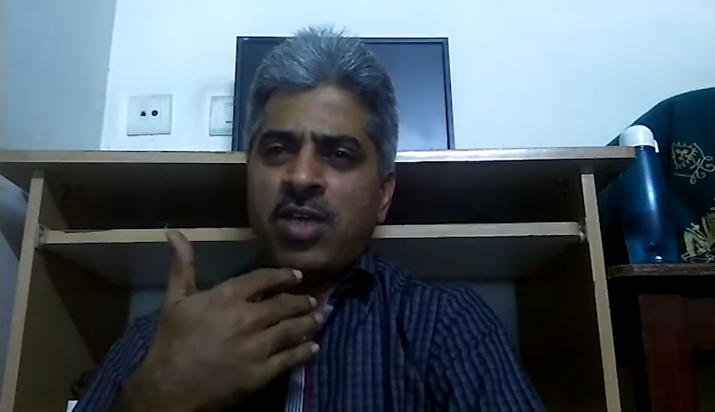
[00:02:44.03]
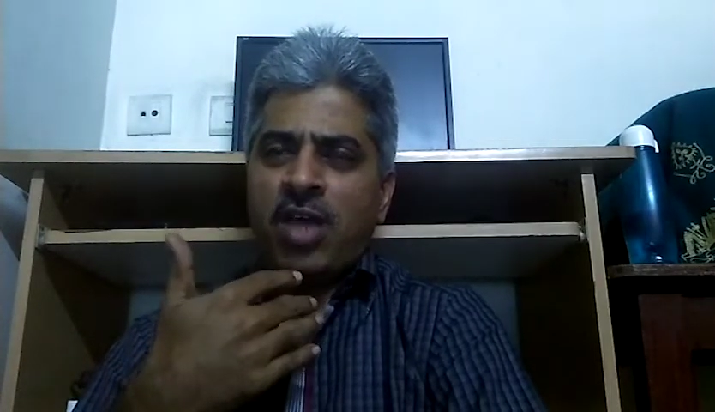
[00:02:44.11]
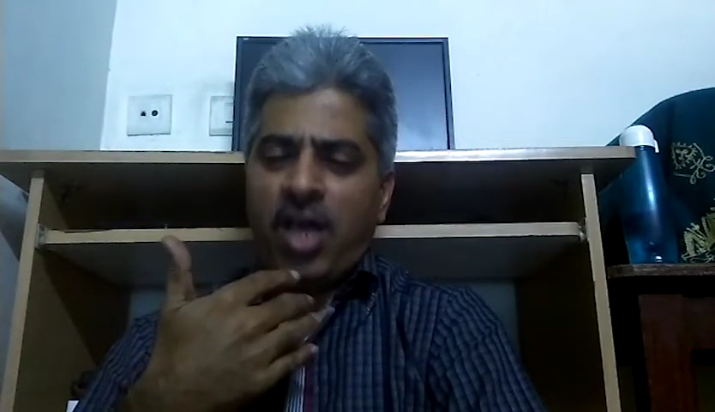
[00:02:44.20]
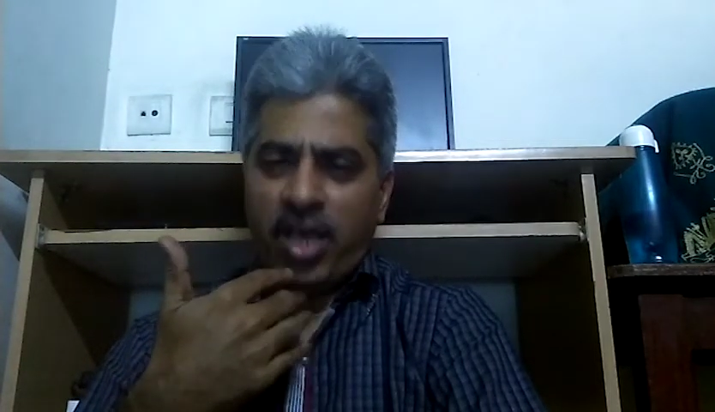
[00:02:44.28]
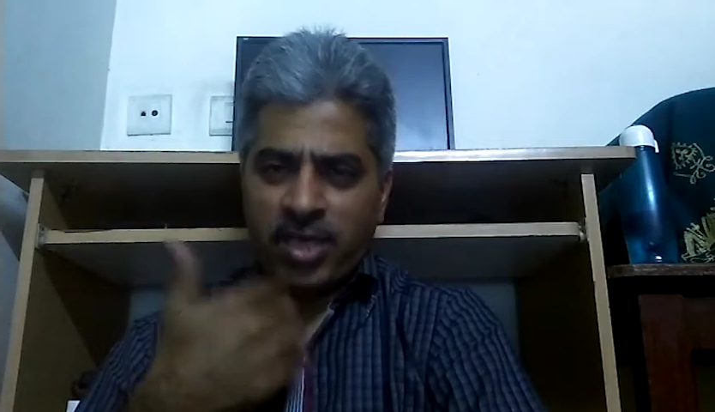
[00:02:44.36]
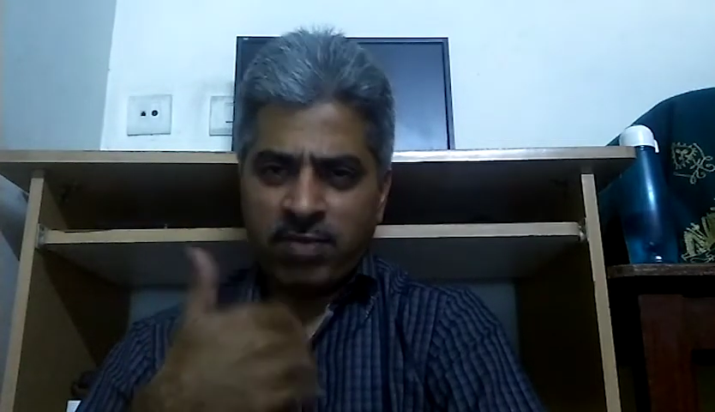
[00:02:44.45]

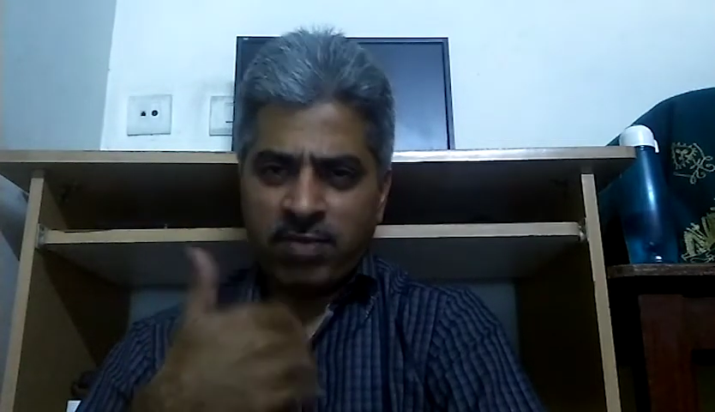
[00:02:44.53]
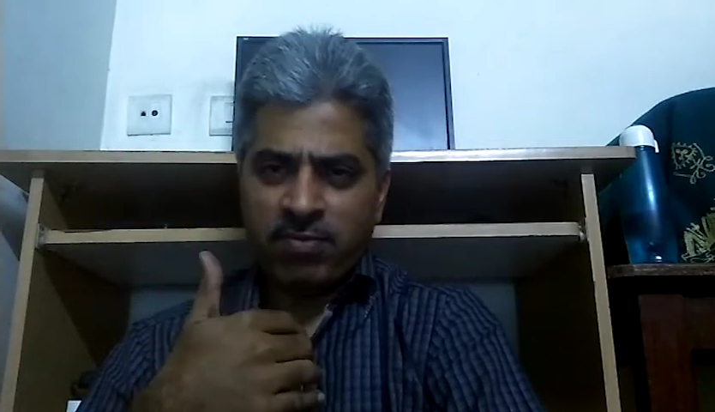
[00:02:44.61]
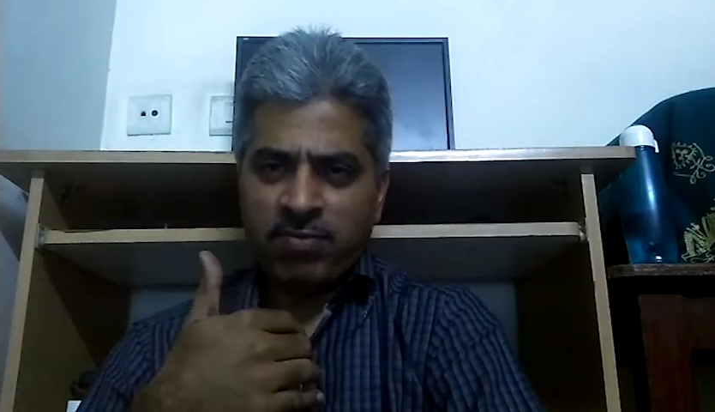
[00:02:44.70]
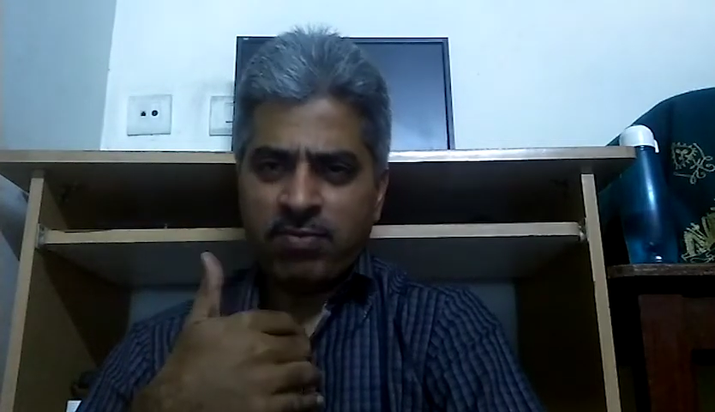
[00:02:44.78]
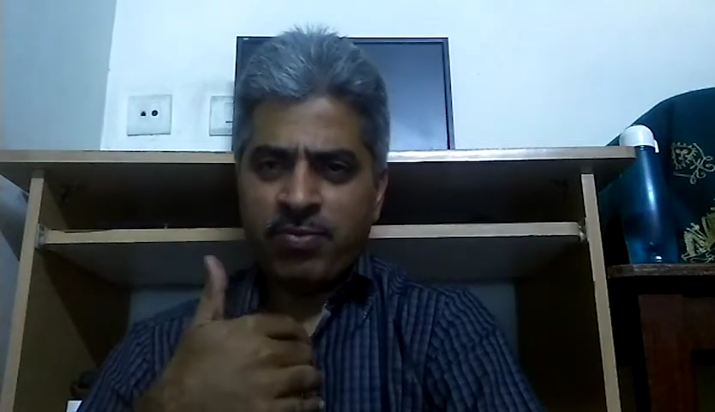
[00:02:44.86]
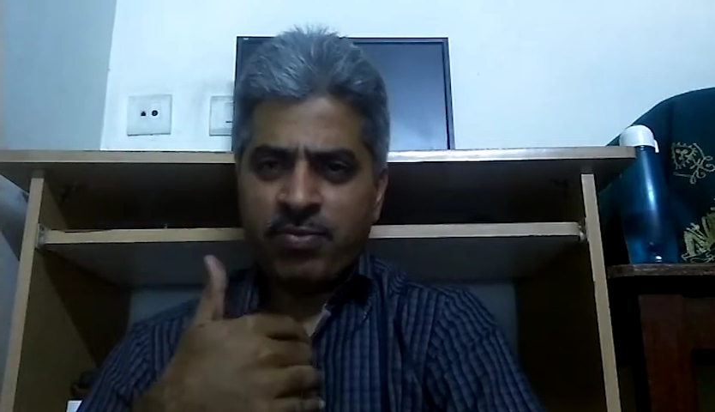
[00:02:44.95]
I have
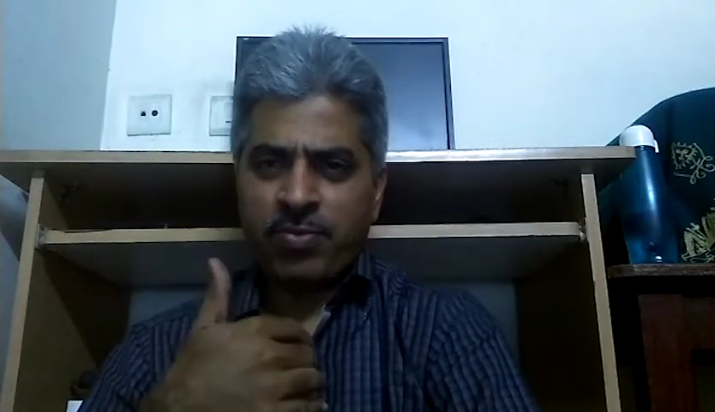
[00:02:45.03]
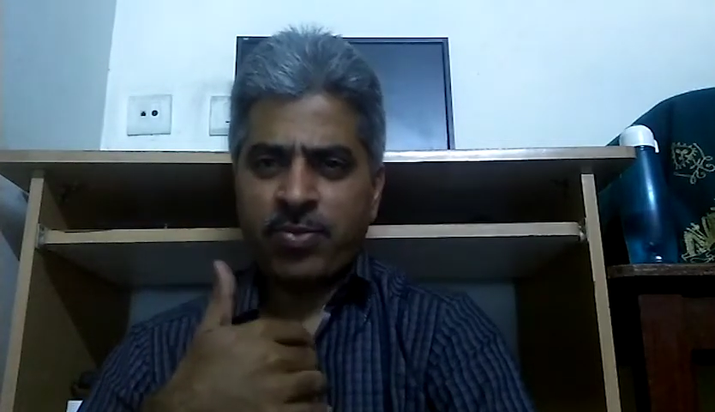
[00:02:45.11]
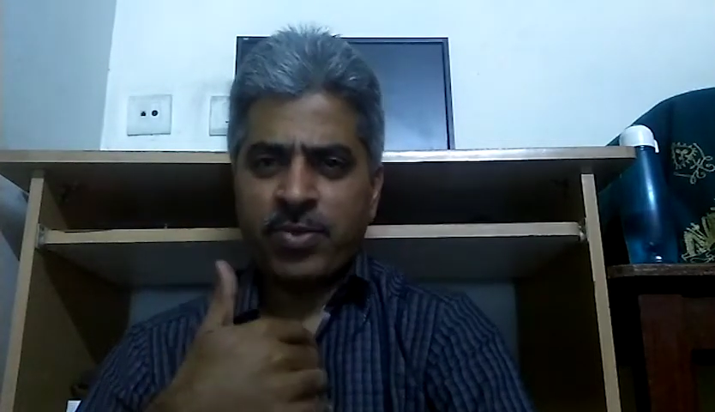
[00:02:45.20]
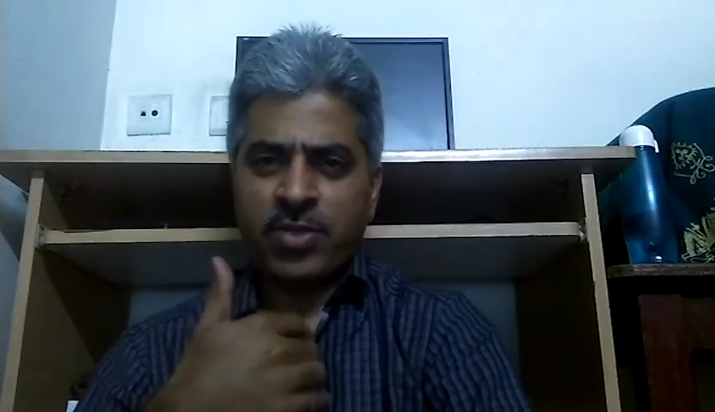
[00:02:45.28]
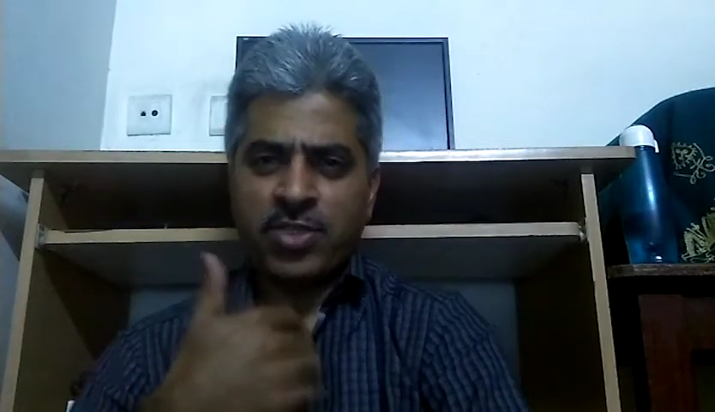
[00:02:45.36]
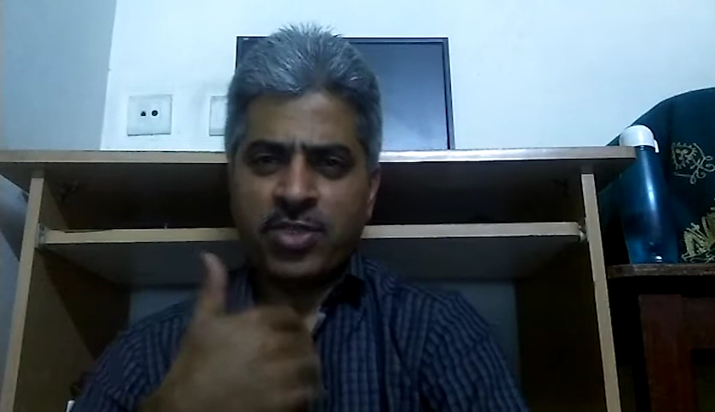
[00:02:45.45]

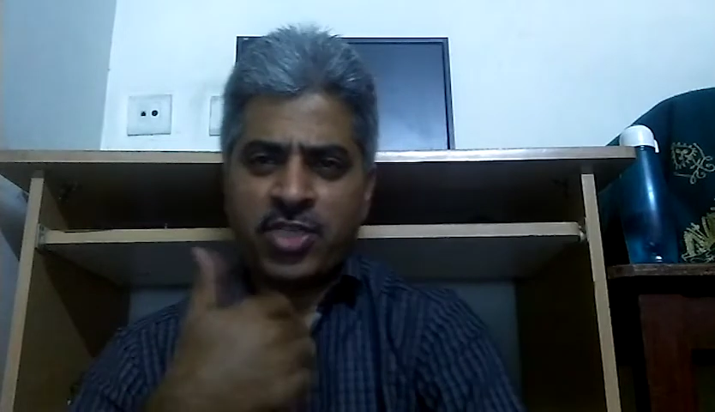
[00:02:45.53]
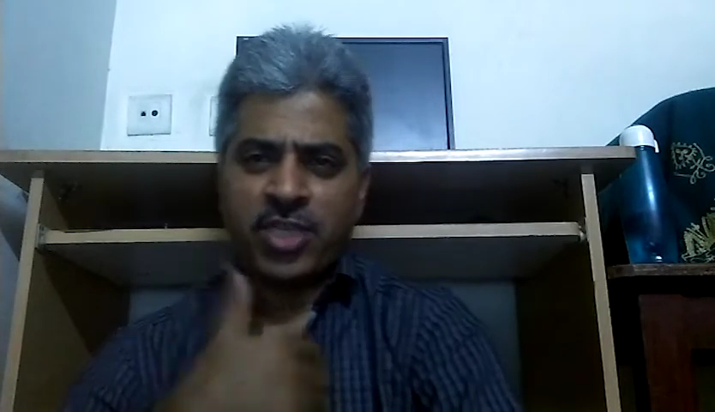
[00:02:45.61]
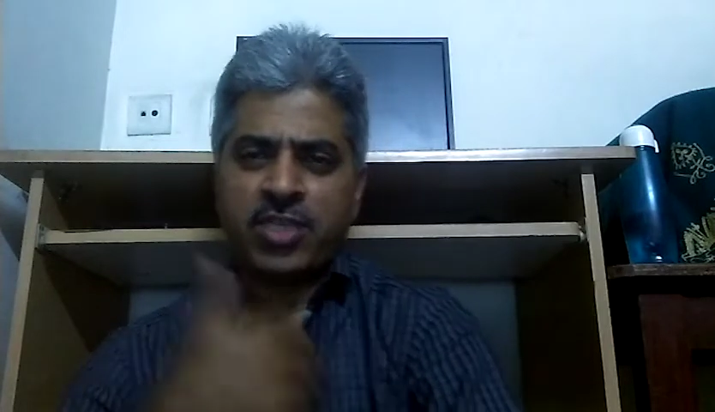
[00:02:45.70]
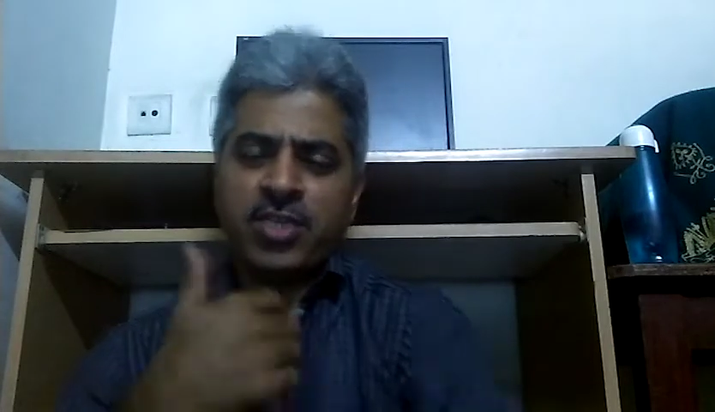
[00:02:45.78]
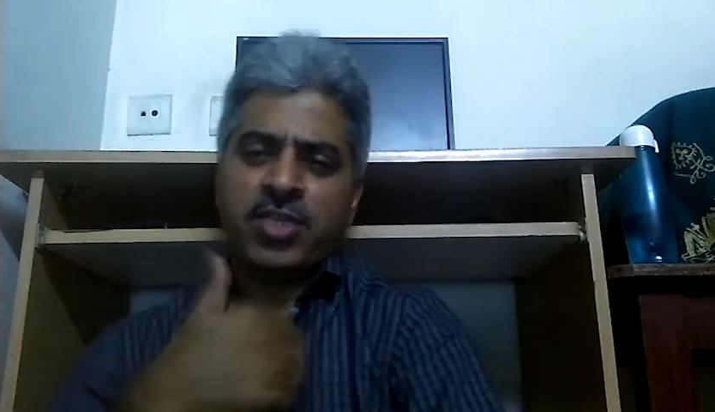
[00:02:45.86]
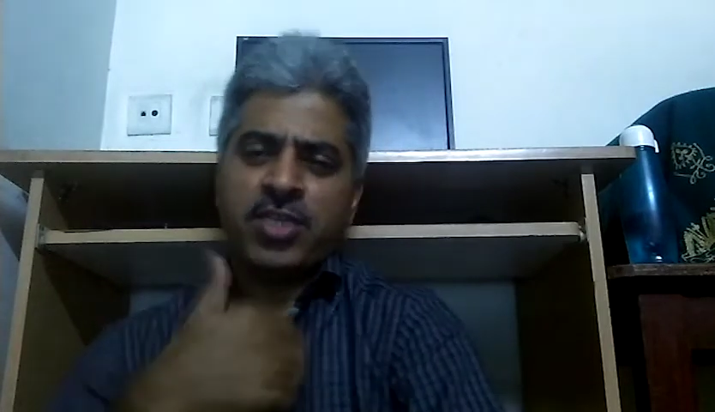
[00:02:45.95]
checked